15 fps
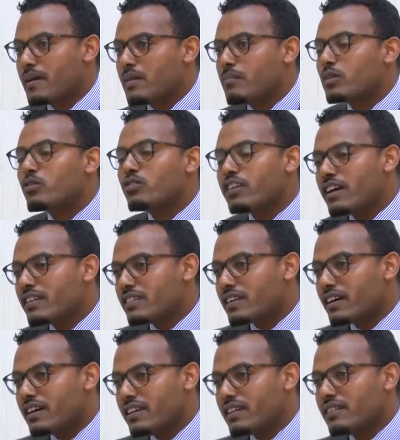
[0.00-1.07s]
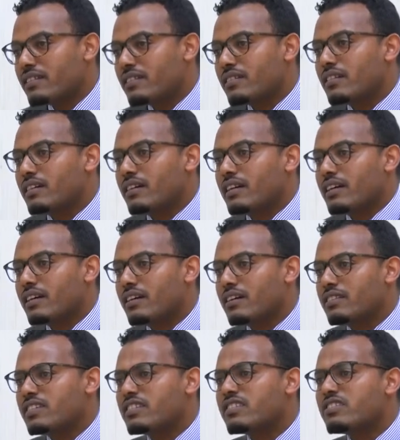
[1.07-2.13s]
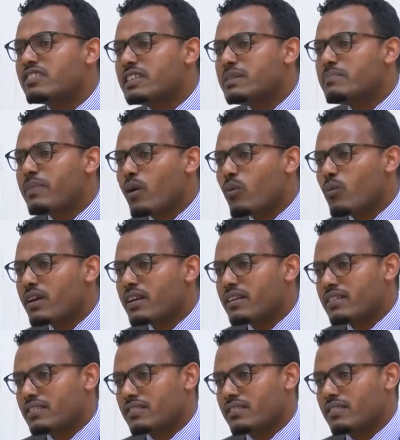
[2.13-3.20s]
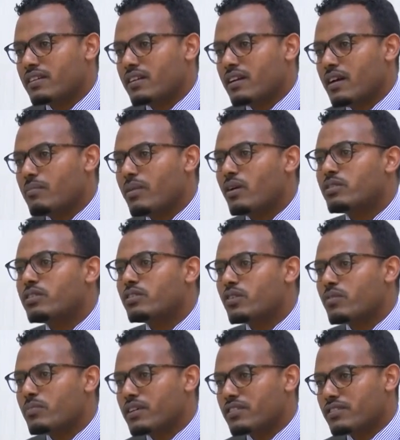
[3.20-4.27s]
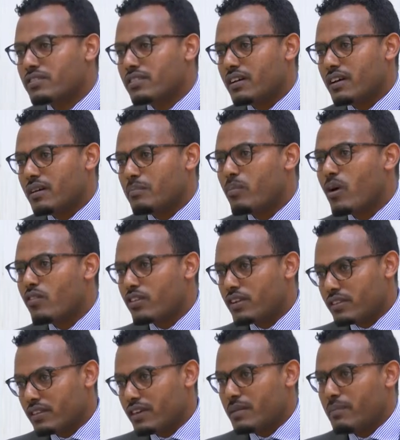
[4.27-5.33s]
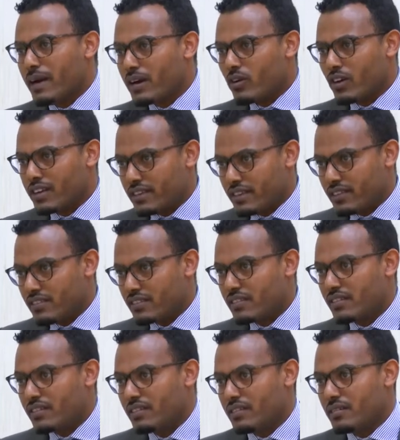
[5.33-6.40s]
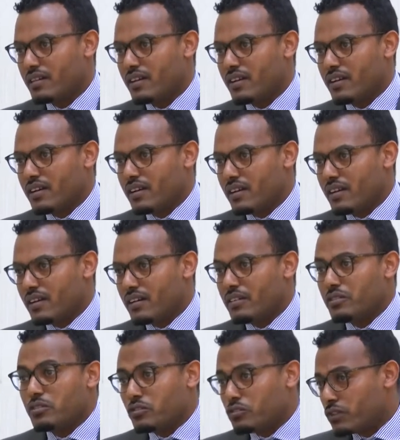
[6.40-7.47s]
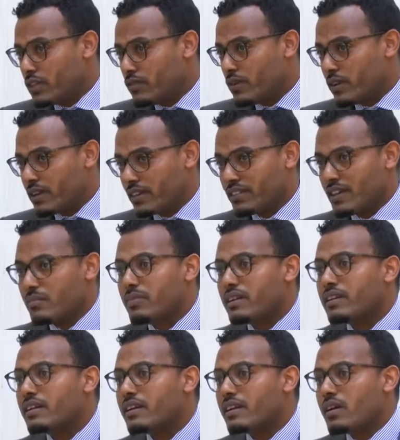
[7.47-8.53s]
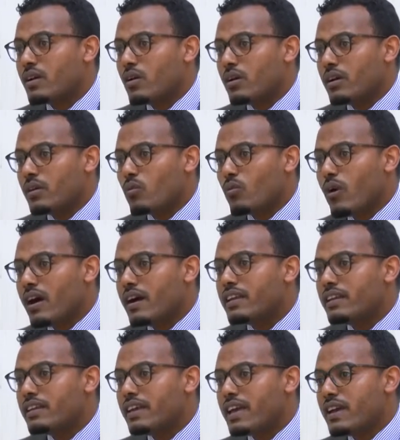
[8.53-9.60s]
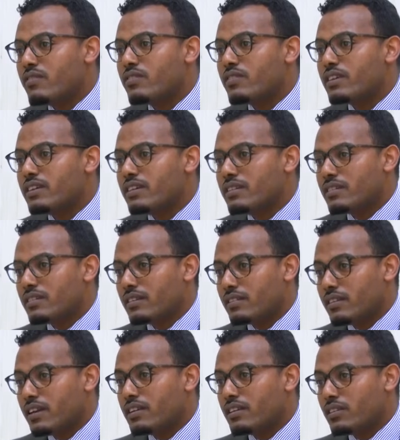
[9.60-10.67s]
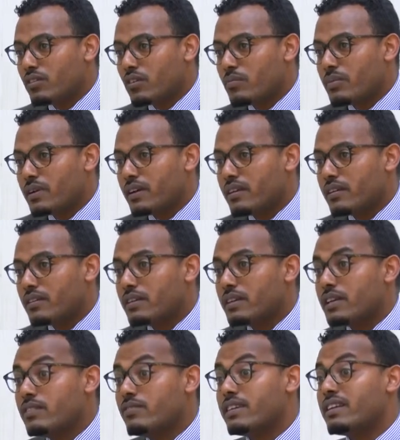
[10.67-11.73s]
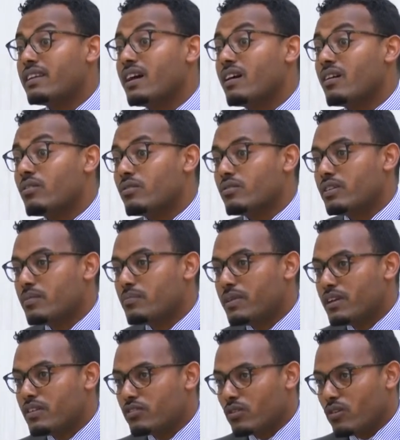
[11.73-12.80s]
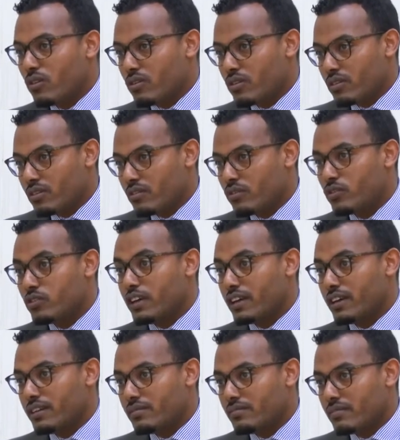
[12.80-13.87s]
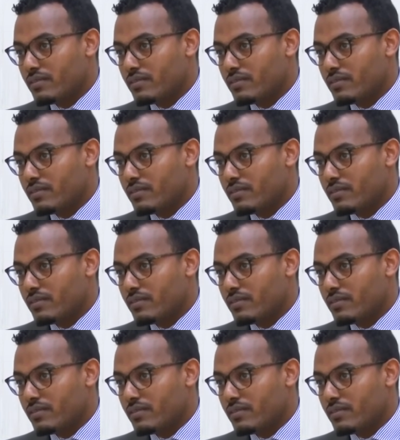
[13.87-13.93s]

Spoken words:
But on the other hand, there is deep awareness about Ethiopia's poverty and backwardness. And just to give you an example, when 1 in every 10 Ethiopian, even now, depends on food aid.